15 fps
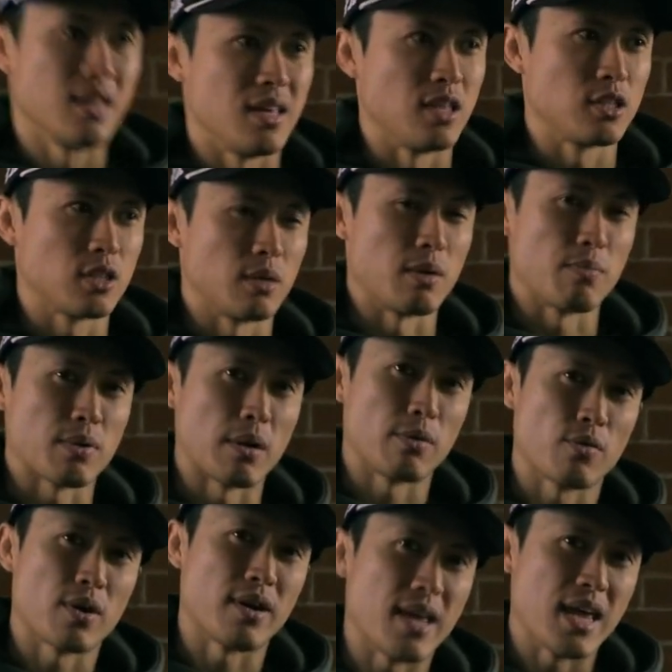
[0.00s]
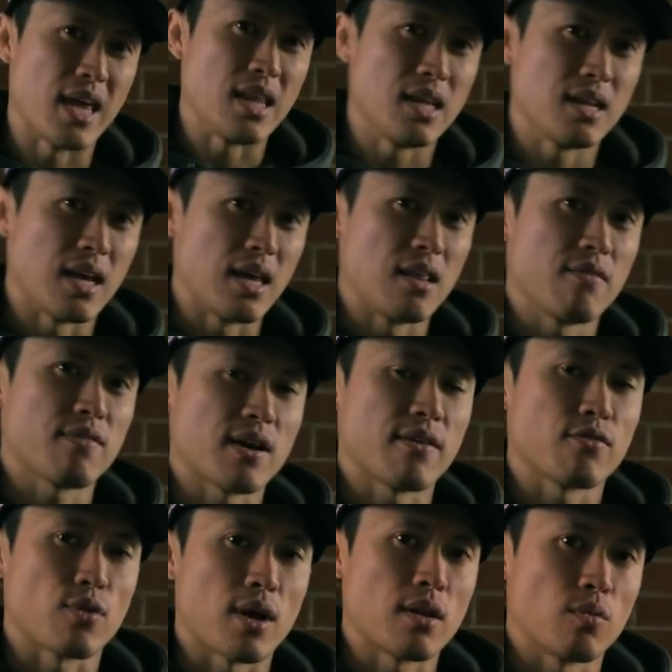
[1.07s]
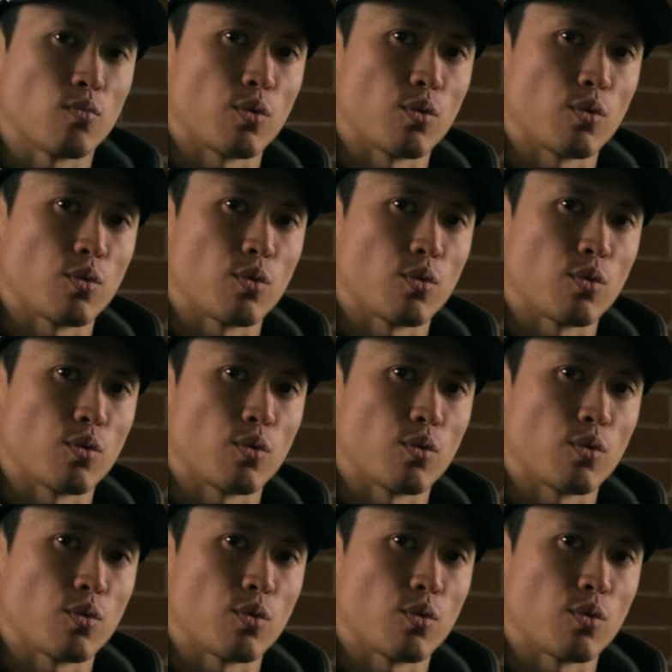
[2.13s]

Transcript: is gonna be probably around 80 to 85 grand.